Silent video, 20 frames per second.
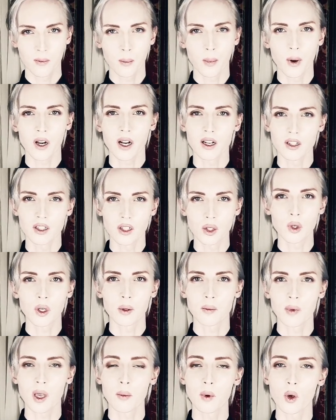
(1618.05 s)
but I do it
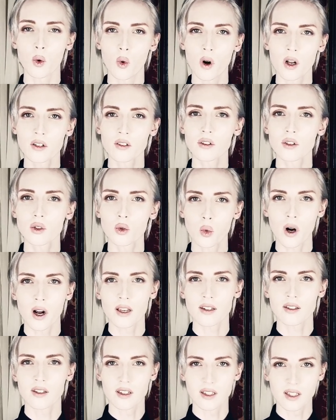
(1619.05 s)
maybe once or
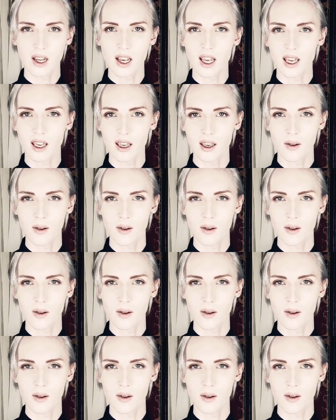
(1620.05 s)
twice a day,